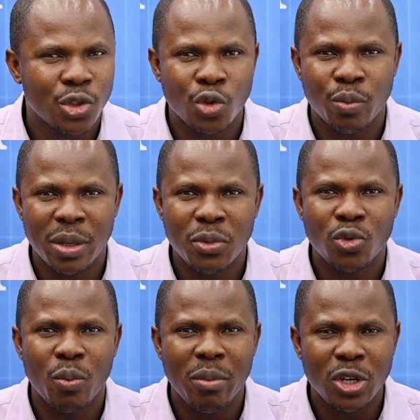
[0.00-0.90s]
to be able
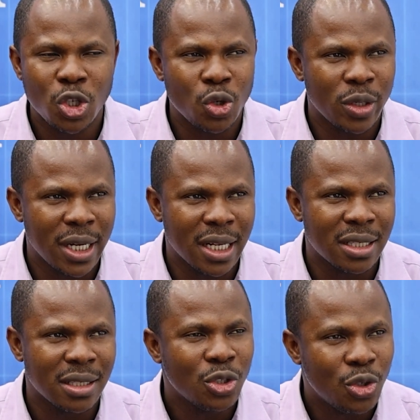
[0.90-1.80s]
to make sure that
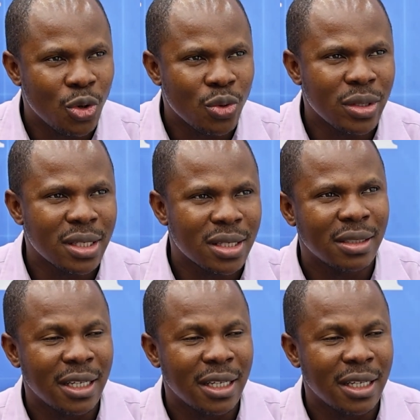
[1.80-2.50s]
the